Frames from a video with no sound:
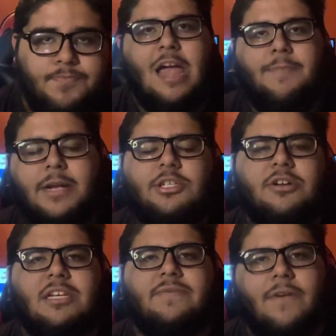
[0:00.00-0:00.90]
And make sure
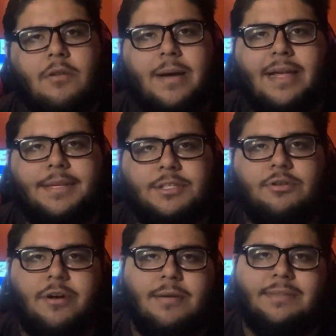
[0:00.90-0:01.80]
you guys follow my
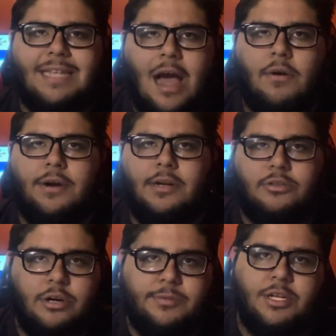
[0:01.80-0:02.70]
Instagram down in the
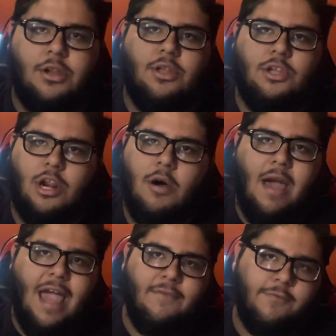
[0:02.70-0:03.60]
description. You
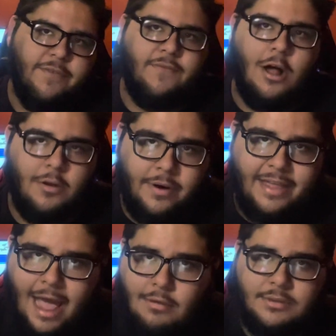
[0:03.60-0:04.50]
know, every follower
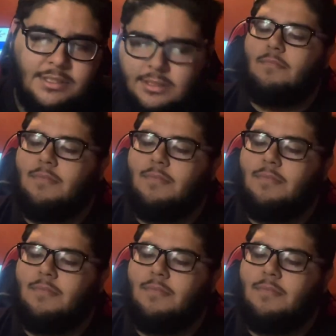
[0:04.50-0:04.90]
counts.